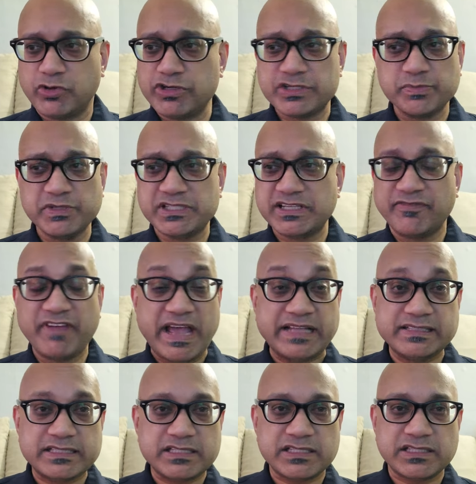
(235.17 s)
Christmas
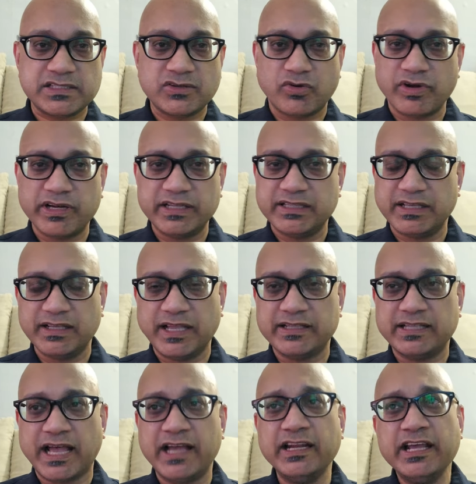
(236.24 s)
events or anything
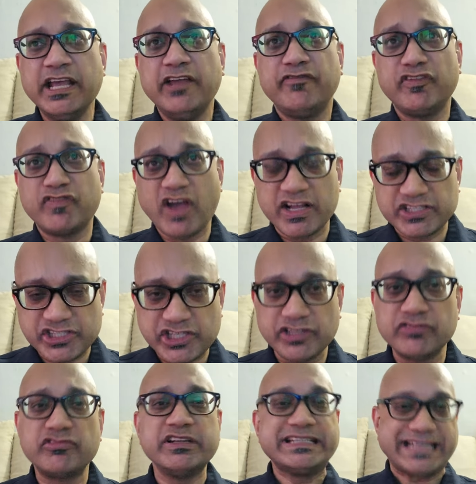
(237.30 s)
like that. If you've got
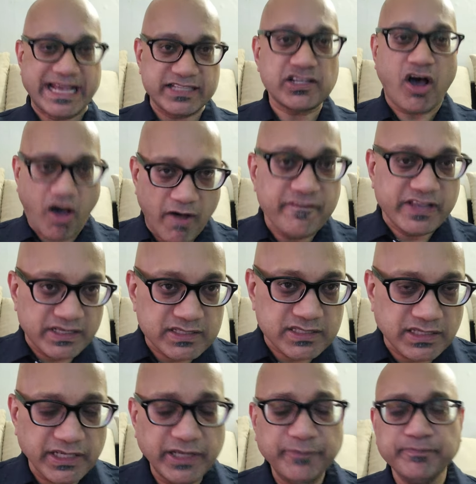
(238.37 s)
children, yes,
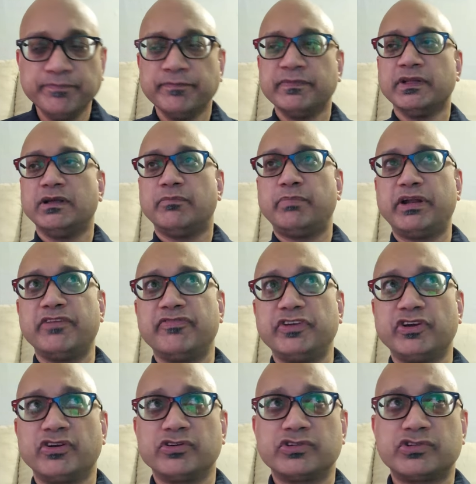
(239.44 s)
obviously. But if
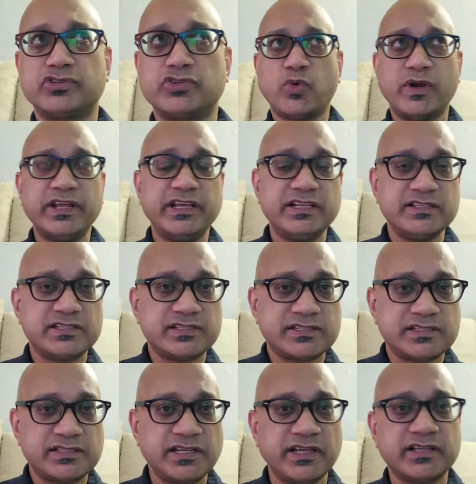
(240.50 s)
you're
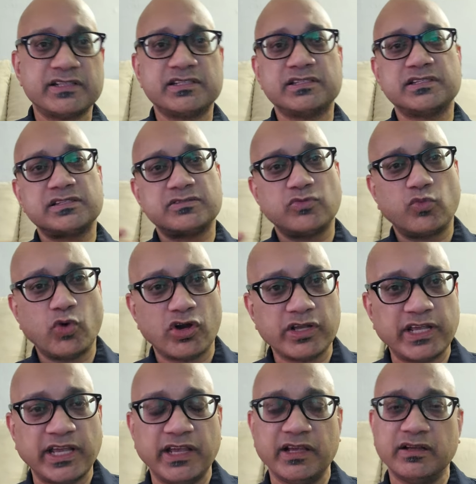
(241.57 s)
26,
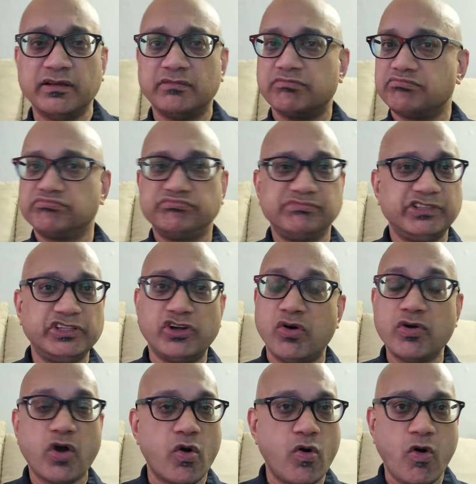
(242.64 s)
working, you
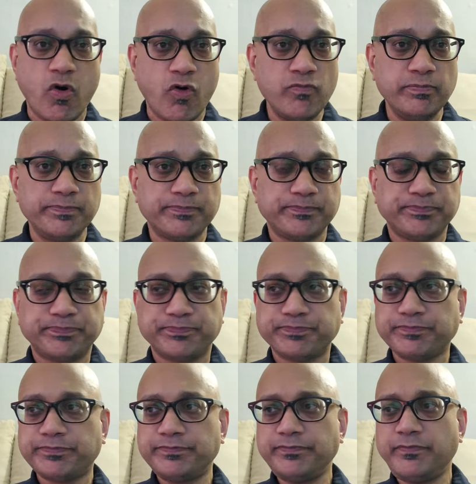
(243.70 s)
don't go home.
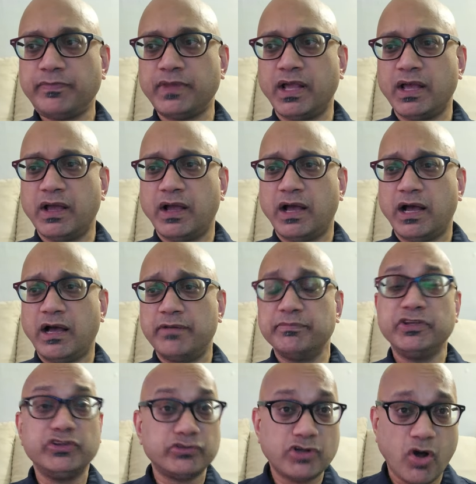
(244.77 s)
Um,
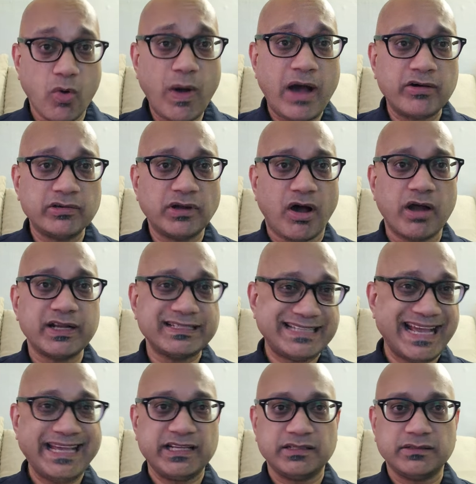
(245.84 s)
you'll go out on a
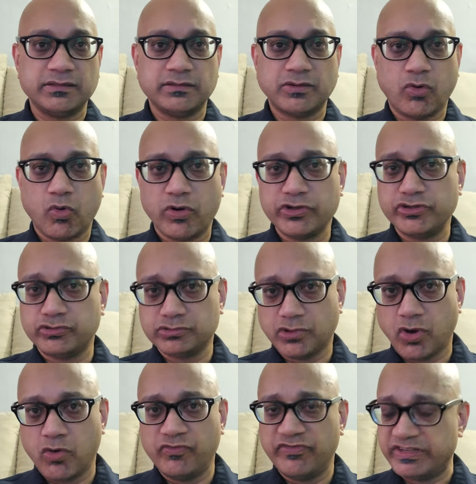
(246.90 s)
date or you'll
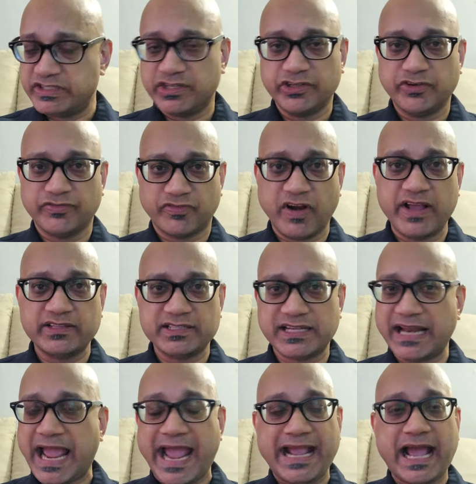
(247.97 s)
go visit your friends
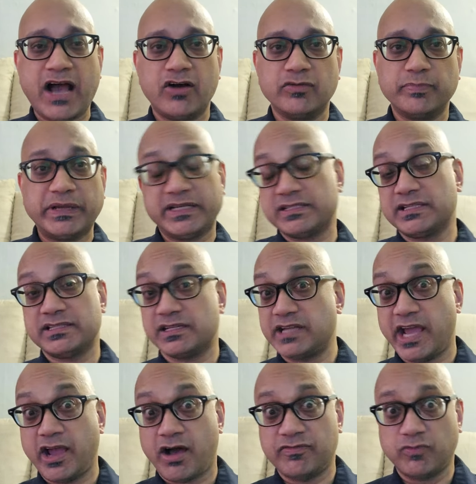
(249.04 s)
and hang out because it's a
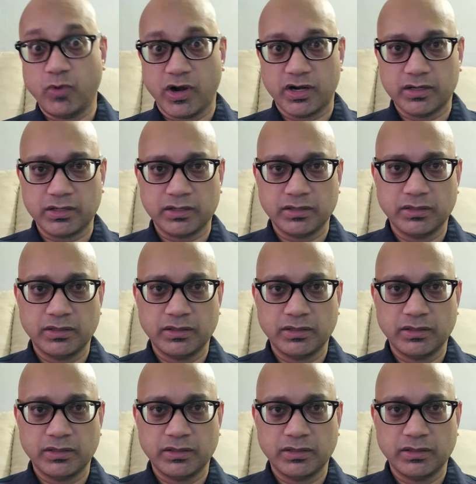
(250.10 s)
day off work.